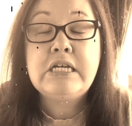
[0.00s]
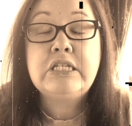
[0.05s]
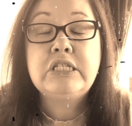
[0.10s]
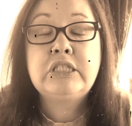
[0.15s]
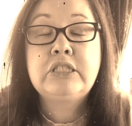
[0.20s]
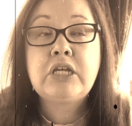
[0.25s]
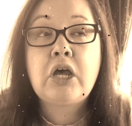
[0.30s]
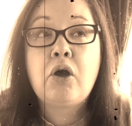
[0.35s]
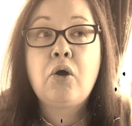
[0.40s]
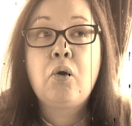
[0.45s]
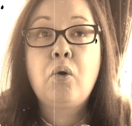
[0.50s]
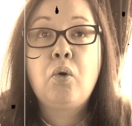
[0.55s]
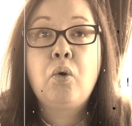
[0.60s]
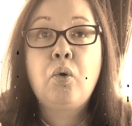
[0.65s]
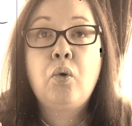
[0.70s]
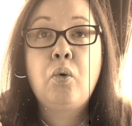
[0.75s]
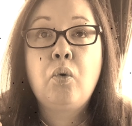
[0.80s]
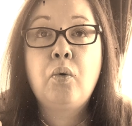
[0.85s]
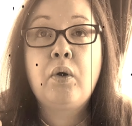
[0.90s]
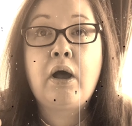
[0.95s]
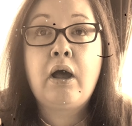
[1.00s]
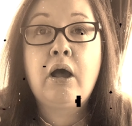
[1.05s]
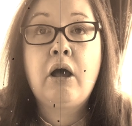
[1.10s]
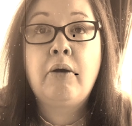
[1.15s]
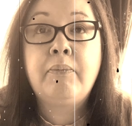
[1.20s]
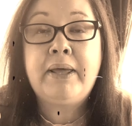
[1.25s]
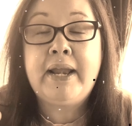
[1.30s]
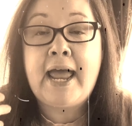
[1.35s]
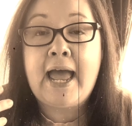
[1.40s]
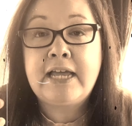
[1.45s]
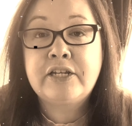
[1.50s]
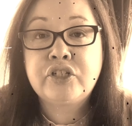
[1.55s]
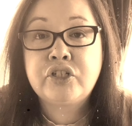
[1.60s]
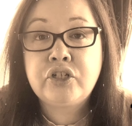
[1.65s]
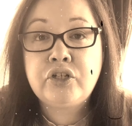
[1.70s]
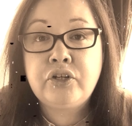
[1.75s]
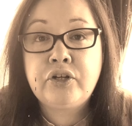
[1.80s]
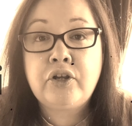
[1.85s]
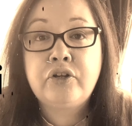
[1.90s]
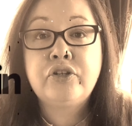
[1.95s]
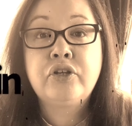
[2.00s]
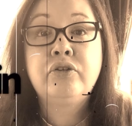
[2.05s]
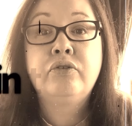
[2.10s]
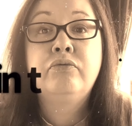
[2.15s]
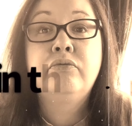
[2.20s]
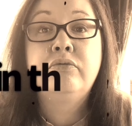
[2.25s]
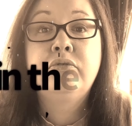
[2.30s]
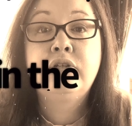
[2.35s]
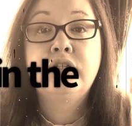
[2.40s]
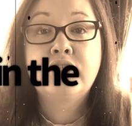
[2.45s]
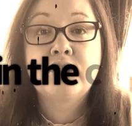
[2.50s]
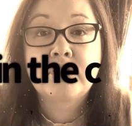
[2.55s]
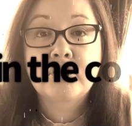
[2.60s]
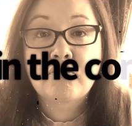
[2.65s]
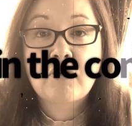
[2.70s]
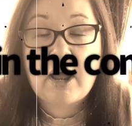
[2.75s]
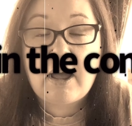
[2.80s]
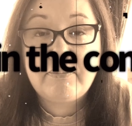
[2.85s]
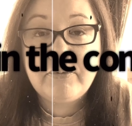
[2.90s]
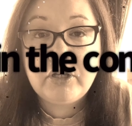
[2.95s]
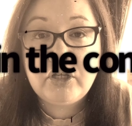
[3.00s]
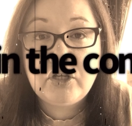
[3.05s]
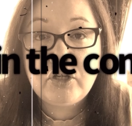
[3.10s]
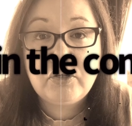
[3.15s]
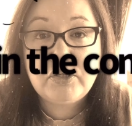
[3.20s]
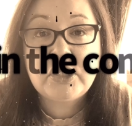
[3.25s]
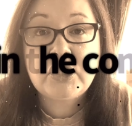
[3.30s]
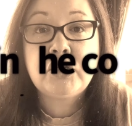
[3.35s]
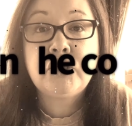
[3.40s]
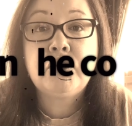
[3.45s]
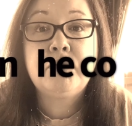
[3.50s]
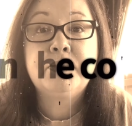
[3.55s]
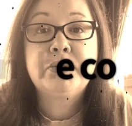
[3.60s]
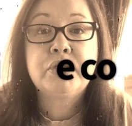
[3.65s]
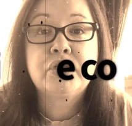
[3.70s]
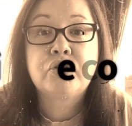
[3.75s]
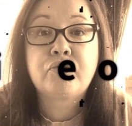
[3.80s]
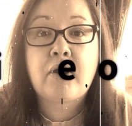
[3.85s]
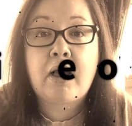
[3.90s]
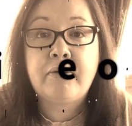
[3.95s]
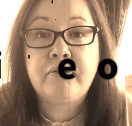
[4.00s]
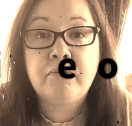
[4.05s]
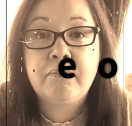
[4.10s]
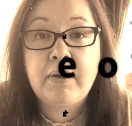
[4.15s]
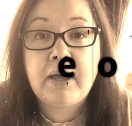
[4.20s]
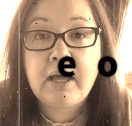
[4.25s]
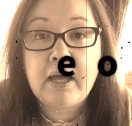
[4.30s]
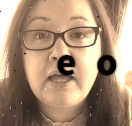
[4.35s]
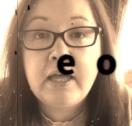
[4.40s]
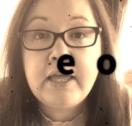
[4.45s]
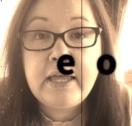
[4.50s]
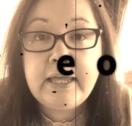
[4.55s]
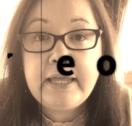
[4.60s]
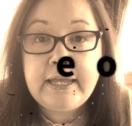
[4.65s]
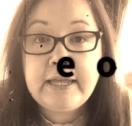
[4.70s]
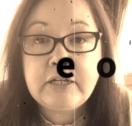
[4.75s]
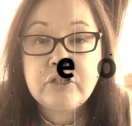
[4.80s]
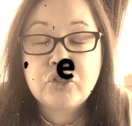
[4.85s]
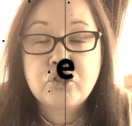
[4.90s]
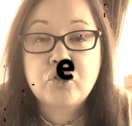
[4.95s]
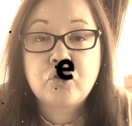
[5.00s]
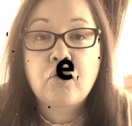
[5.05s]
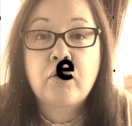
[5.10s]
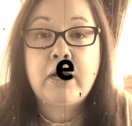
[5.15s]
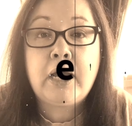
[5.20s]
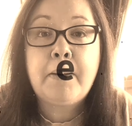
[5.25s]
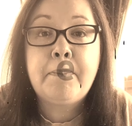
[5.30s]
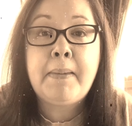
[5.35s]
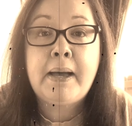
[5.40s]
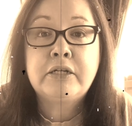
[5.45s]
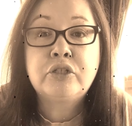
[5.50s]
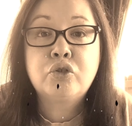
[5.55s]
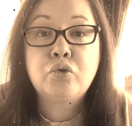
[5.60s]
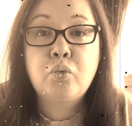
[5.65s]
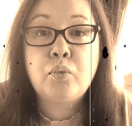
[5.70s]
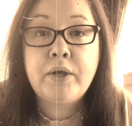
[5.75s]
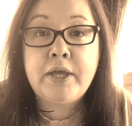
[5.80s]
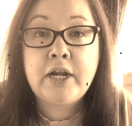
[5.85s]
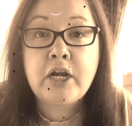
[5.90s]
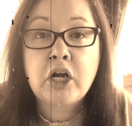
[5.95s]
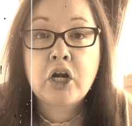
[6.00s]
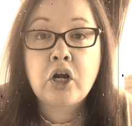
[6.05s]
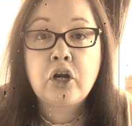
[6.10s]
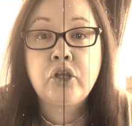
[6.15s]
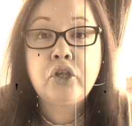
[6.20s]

So um, it asks you, you know, to subscribe to YouTube, subscribe to my Instagram, my Twitter.